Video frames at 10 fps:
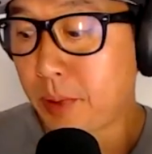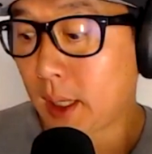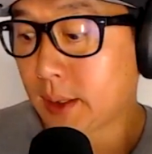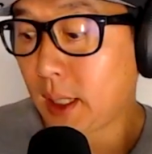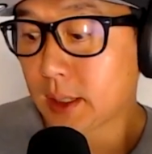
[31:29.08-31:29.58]

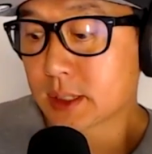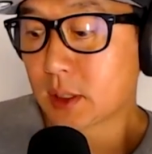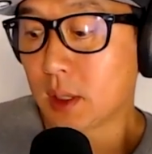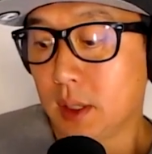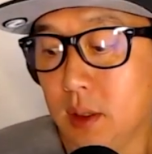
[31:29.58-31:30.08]
podcast
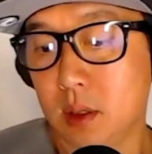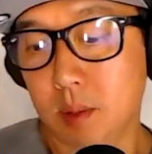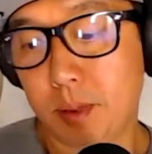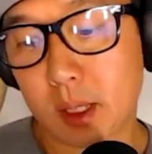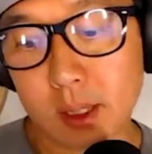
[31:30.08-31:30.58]
started.
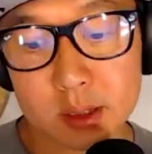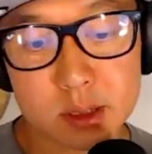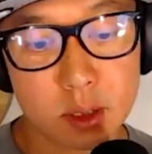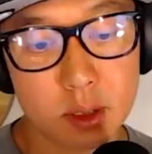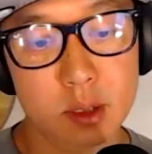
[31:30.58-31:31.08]
The podcast
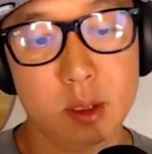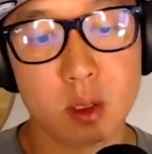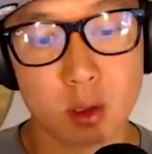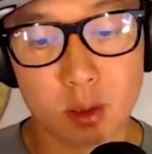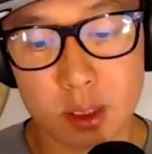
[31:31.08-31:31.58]
started in
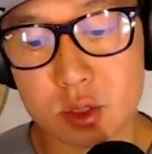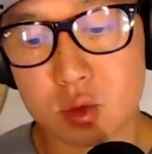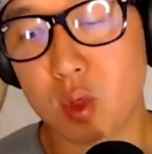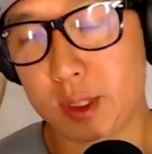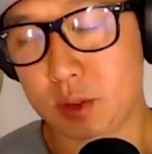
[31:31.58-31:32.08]
early
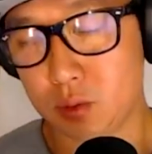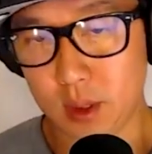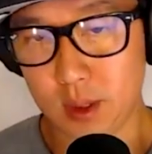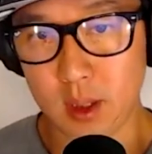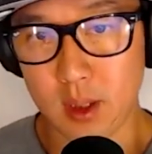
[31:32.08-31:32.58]

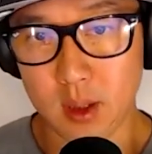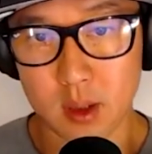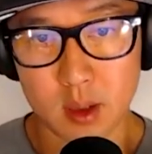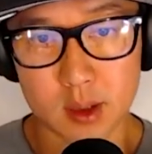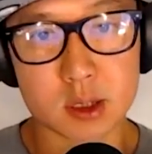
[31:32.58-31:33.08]
2020.
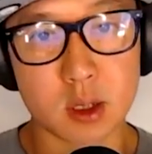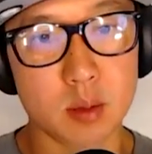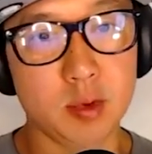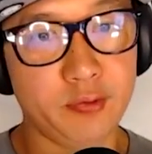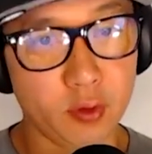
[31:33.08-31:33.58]
Okay. It
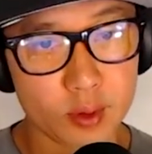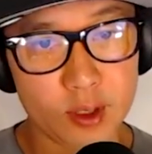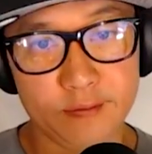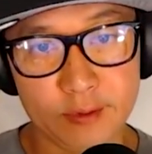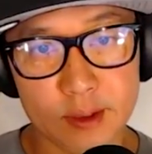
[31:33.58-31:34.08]
started before
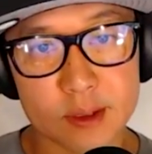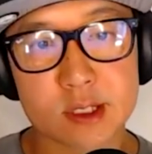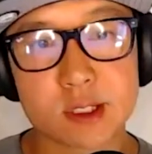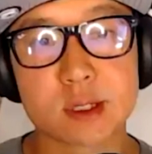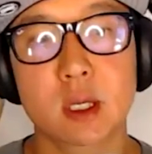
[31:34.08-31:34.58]
the
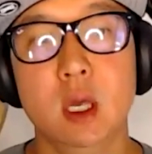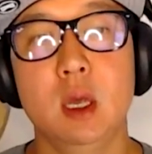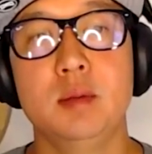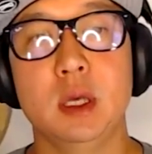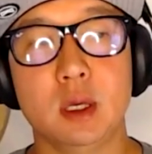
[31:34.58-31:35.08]
events okay.
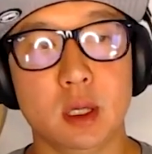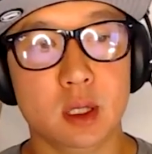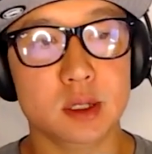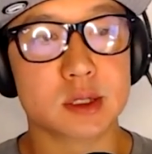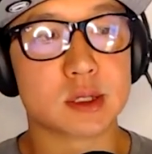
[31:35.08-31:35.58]

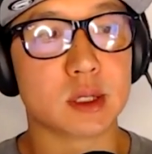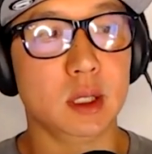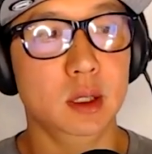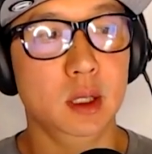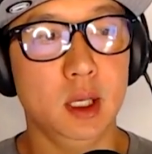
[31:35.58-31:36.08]
because
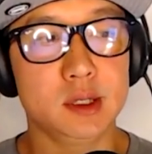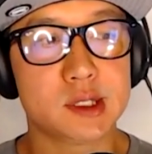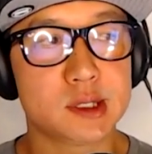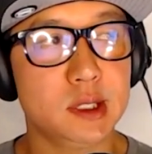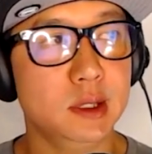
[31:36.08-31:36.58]
I
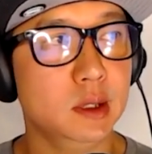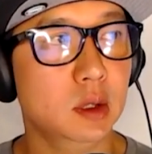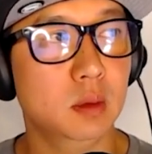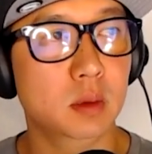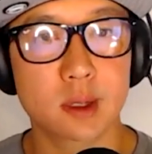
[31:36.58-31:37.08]
just didn't
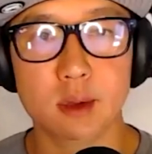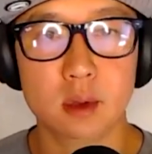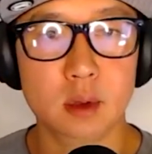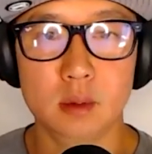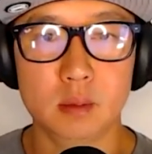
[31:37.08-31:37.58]
know what
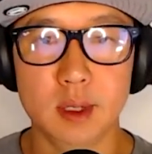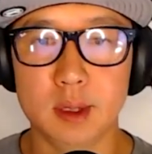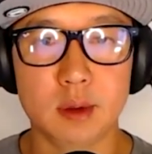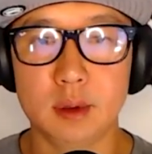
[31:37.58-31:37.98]
what